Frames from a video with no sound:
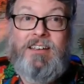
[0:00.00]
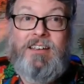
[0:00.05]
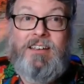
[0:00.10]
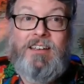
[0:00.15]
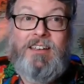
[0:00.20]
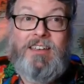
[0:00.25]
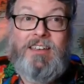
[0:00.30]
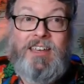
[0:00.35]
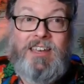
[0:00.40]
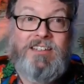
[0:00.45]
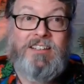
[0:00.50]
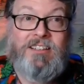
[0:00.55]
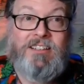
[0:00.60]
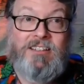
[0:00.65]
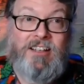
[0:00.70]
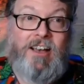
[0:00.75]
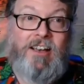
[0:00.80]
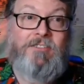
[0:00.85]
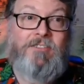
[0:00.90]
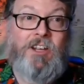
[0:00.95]
Kids
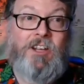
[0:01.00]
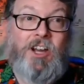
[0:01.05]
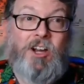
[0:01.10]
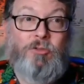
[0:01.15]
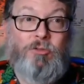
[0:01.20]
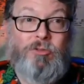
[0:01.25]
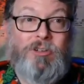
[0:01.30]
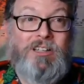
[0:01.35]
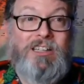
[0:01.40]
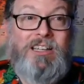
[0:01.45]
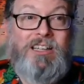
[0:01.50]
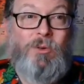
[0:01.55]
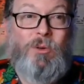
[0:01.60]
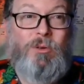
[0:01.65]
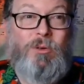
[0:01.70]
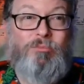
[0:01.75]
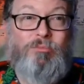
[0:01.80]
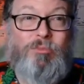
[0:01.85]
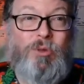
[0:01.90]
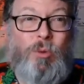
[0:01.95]
loved a really
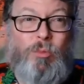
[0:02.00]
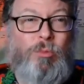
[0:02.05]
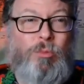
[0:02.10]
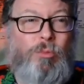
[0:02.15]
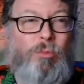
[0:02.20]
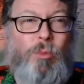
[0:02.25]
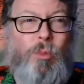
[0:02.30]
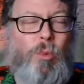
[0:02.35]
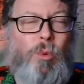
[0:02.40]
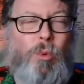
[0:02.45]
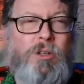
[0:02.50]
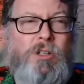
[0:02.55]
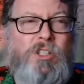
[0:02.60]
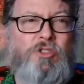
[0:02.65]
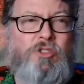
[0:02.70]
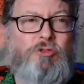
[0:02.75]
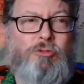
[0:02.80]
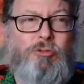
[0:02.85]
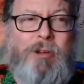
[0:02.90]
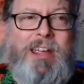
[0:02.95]

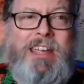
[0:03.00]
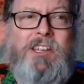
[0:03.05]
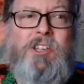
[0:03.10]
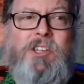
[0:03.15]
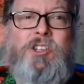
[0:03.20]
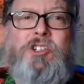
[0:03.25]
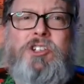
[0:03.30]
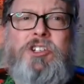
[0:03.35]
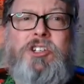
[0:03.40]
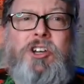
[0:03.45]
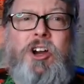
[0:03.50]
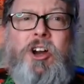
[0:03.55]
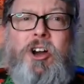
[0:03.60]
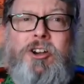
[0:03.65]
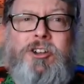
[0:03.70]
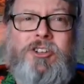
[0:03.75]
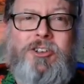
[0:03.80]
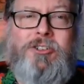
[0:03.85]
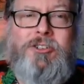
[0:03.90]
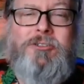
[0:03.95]
strange
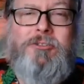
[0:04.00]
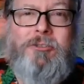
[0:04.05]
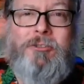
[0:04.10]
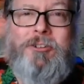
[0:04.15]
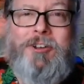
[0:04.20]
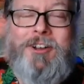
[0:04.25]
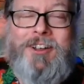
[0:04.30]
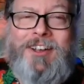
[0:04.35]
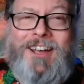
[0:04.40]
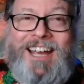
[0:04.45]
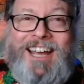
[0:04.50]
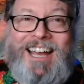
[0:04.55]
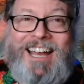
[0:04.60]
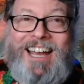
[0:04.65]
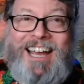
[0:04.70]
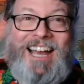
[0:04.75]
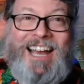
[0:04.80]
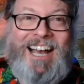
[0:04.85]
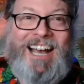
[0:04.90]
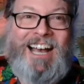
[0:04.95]
cartoon.
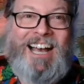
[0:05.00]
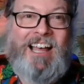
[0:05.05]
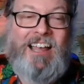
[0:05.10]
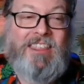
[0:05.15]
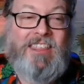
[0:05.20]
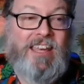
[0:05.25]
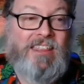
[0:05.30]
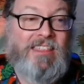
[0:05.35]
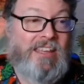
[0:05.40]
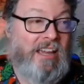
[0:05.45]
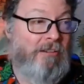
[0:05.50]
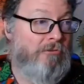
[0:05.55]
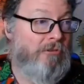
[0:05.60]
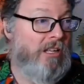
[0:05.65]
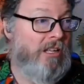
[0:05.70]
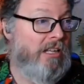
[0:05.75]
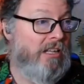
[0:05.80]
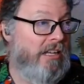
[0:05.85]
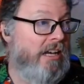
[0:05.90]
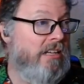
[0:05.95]
They
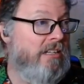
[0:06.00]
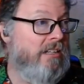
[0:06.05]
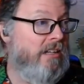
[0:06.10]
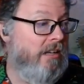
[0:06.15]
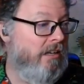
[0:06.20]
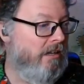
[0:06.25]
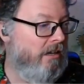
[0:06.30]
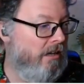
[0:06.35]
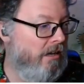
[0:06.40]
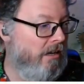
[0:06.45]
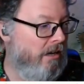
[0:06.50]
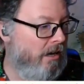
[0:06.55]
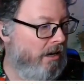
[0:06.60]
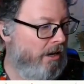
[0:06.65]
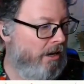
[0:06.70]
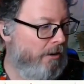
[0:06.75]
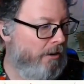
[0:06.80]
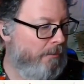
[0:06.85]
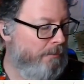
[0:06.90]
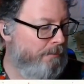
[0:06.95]
really liked it.
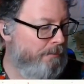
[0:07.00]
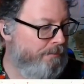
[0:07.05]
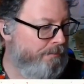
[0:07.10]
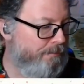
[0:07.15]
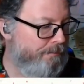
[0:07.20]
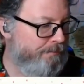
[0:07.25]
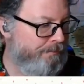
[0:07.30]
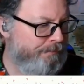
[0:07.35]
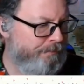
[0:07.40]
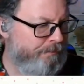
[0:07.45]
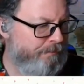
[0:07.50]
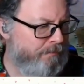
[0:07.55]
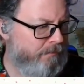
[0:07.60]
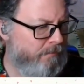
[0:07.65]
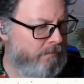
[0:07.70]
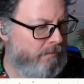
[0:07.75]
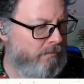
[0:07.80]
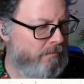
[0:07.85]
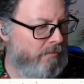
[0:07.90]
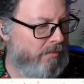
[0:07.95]
But
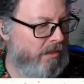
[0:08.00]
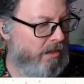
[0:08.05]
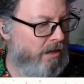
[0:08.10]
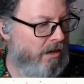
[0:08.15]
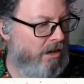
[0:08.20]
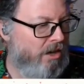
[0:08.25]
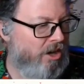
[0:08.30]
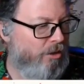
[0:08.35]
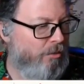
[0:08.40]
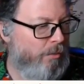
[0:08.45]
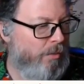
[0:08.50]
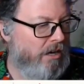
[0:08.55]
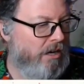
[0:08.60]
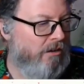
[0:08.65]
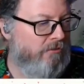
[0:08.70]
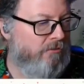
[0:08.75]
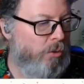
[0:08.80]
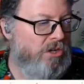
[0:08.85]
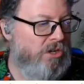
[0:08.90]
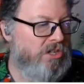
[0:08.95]

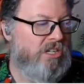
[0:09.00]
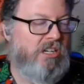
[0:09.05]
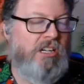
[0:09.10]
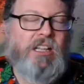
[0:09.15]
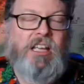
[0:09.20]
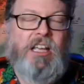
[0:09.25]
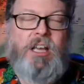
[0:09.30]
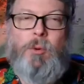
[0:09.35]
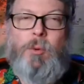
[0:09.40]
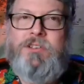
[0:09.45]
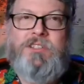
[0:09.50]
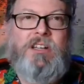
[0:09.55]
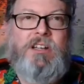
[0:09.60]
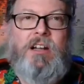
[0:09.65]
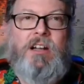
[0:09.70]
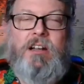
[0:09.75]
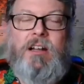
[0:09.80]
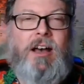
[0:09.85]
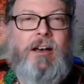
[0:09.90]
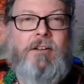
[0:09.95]
unfortunately, it wasn't
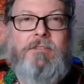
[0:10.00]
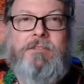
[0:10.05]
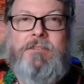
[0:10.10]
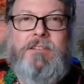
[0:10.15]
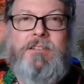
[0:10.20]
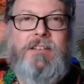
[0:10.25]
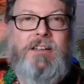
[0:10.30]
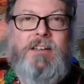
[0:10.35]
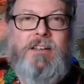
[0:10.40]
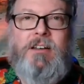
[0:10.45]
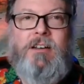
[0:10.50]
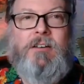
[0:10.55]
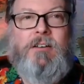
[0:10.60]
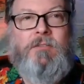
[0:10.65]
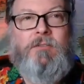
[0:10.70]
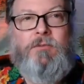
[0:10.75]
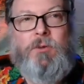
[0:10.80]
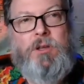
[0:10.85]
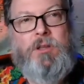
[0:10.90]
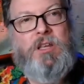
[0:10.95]
enough
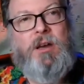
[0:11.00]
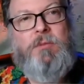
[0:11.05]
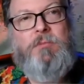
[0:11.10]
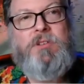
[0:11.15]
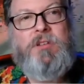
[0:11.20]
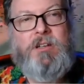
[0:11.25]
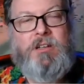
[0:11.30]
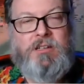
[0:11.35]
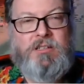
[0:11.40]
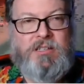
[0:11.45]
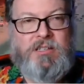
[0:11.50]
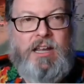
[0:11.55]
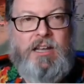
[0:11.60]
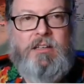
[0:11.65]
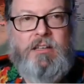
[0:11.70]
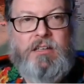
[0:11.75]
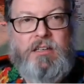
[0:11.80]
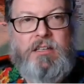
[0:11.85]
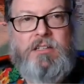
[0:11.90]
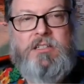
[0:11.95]
for them to decide
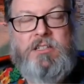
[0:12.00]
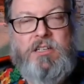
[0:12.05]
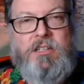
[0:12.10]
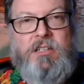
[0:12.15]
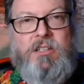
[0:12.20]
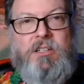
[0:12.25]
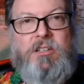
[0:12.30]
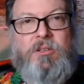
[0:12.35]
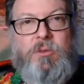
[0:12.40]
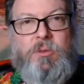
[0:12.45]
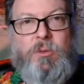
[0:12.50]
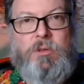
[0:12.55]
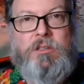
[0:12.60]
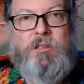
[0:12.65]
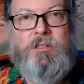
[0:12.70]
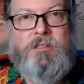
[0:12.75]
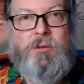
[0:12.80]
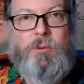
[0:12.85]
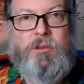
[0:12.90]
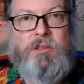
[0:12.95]
to continue with
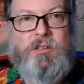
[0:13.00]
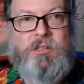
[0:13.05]
the